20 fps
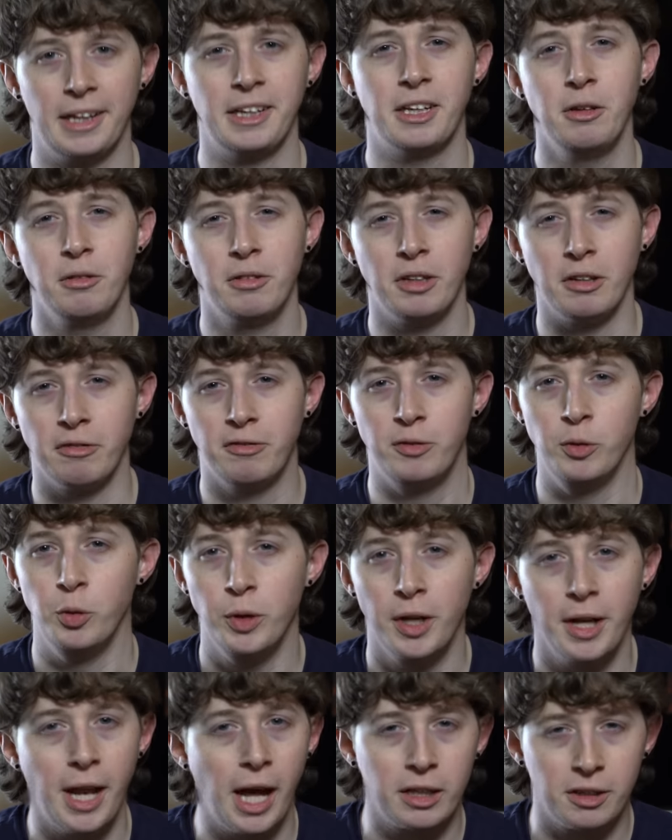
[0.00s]
I like using
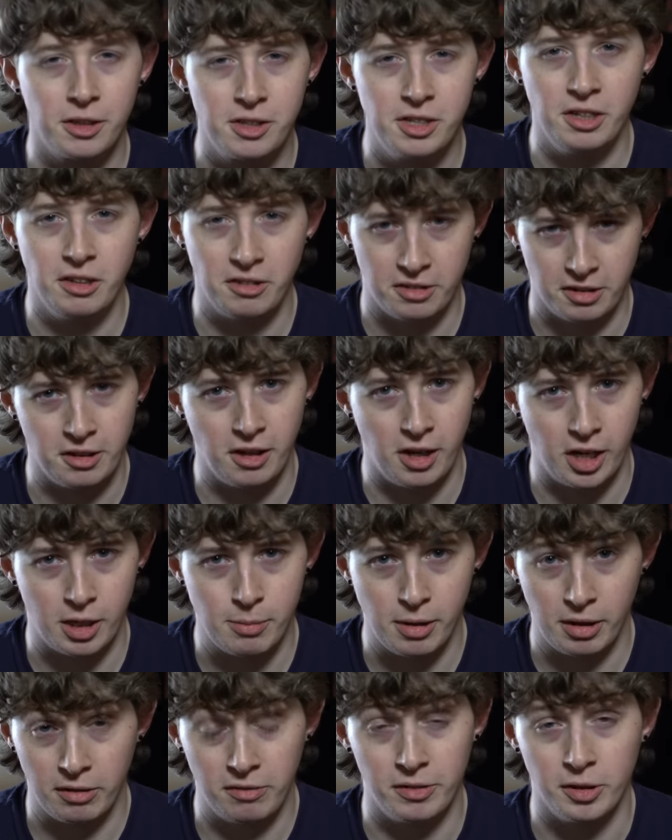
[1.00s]
food analogies to talk
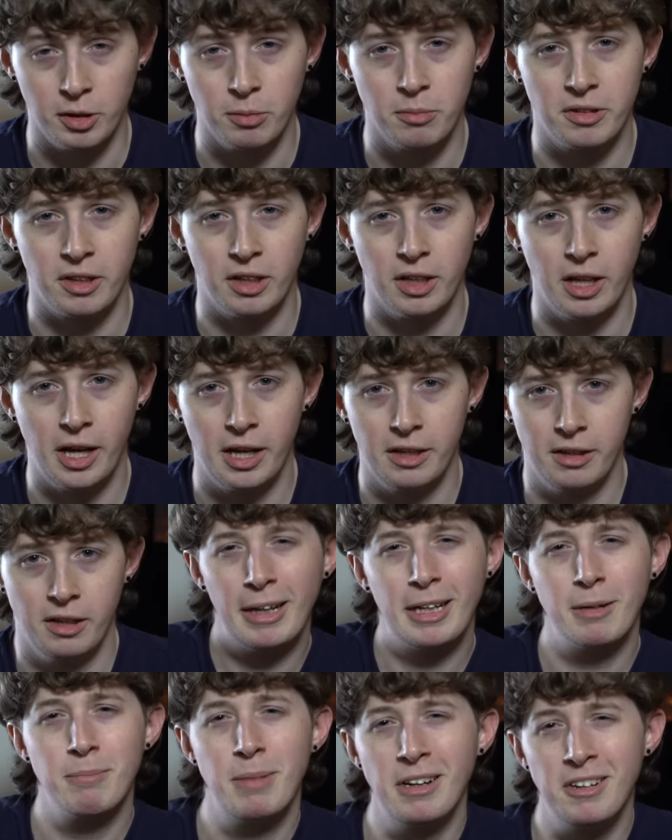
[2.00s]
about films a lot. And
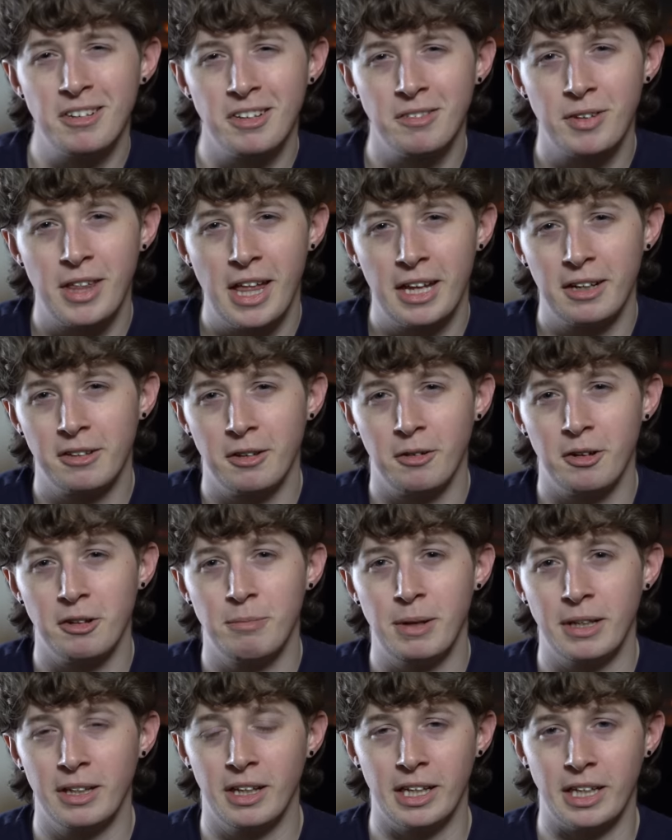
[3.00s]
my comparison for that has
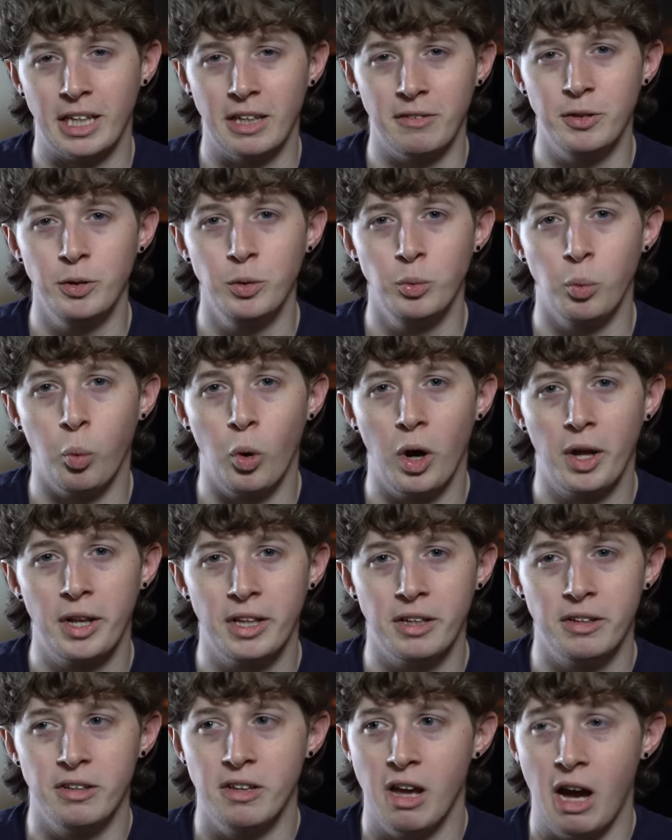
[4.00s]
always been like, if you
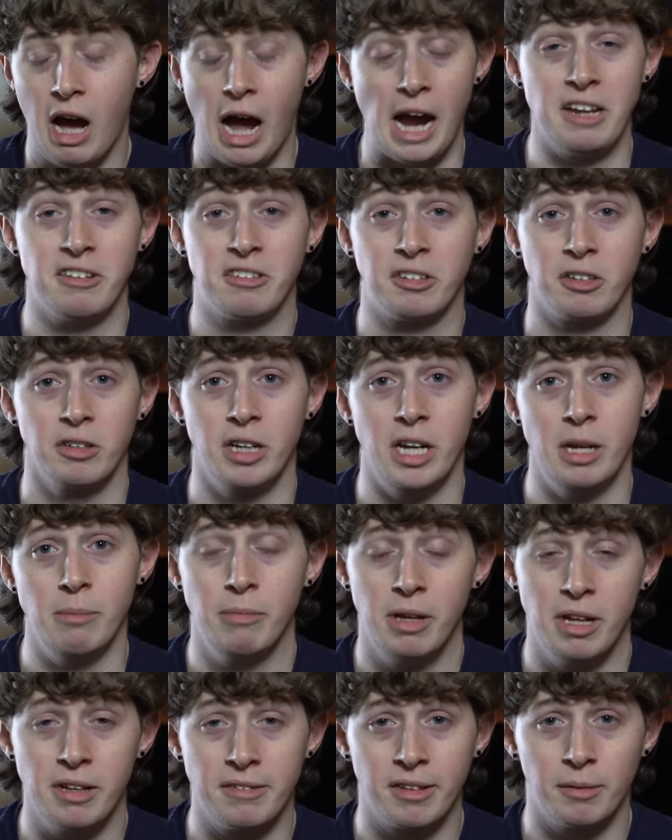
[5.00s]
wanted ice
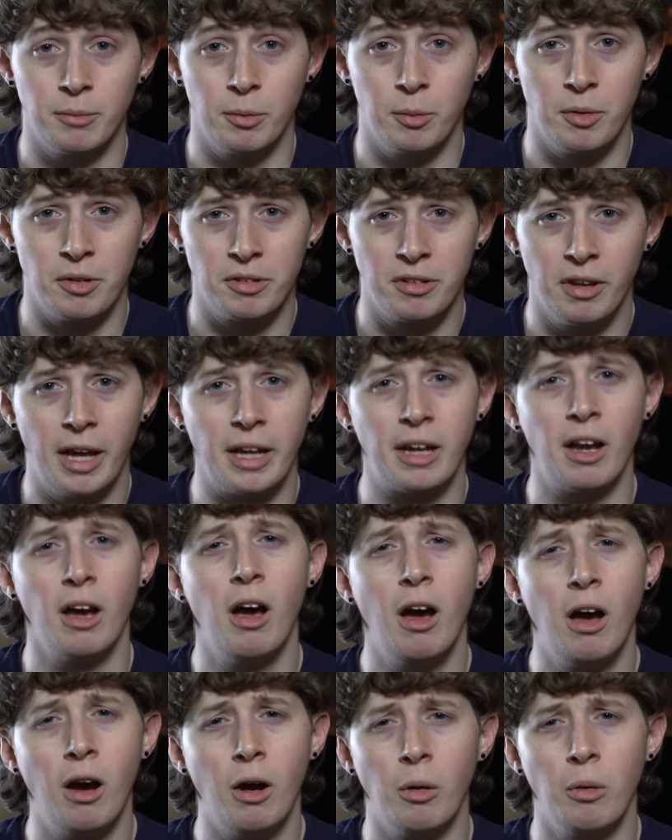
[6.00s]
cream and someone was like,
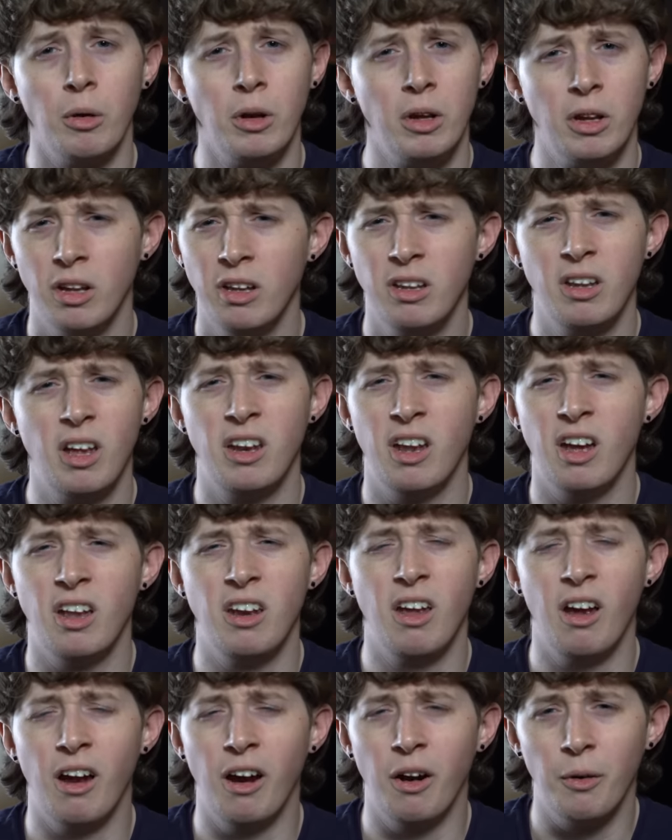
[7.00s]
oh, no, no,
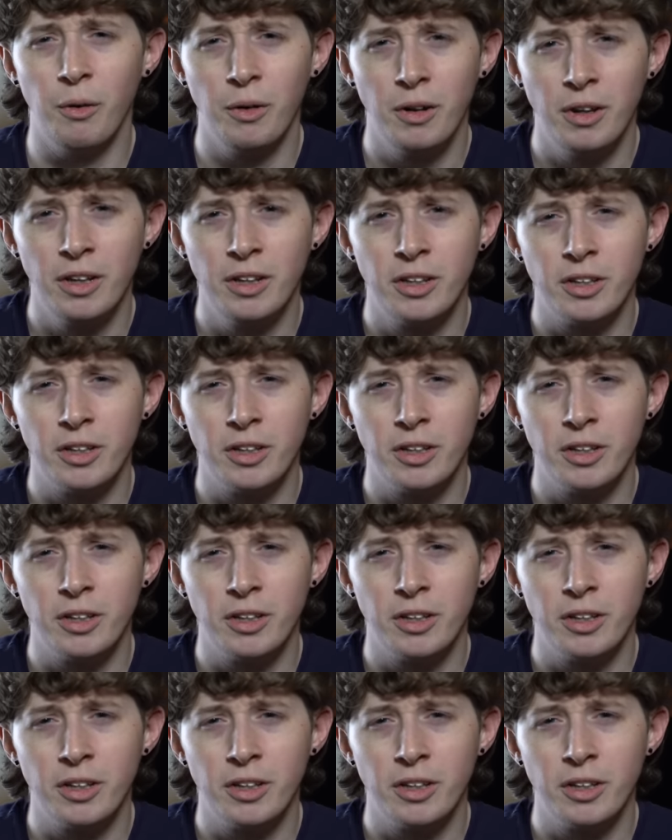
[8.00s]
no,